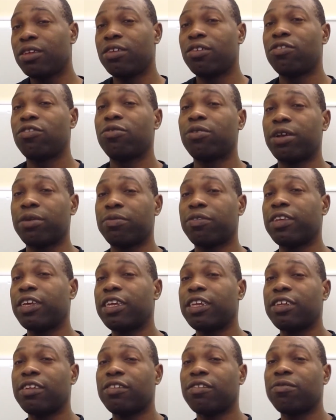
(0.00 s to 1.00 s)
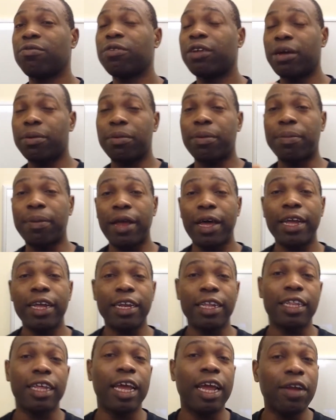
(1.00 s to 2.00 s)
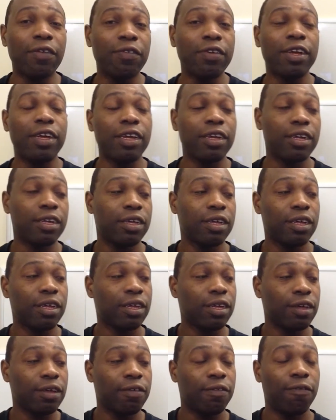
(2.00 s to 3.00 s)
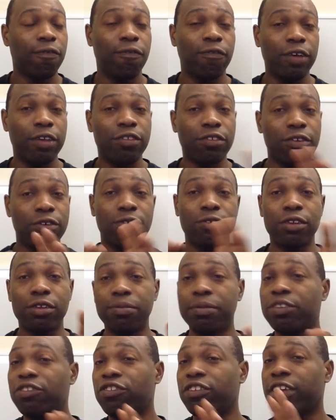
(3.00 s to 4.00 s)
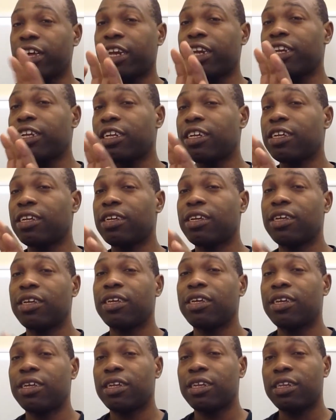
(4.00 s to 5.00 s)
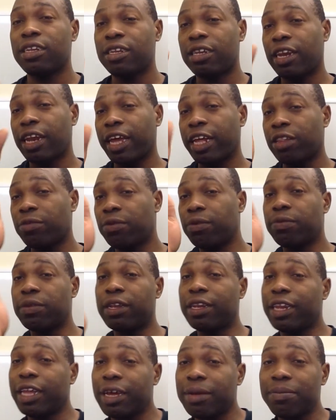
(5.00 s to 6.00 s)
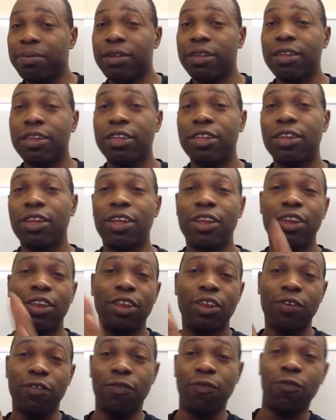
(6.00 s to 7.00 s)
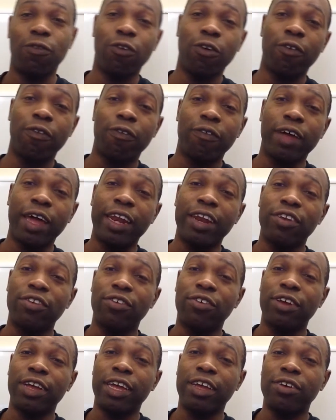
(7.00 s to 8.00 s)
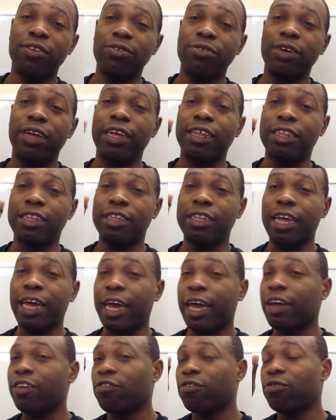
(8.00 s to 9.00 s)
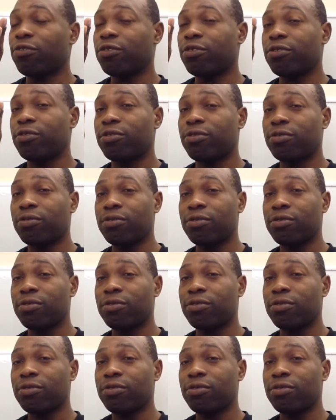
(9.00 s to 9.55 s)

So what I'm saying is, what I'm applying is every physical dimensionality, length, width, and depth, the fourth 90-degree angle is the actual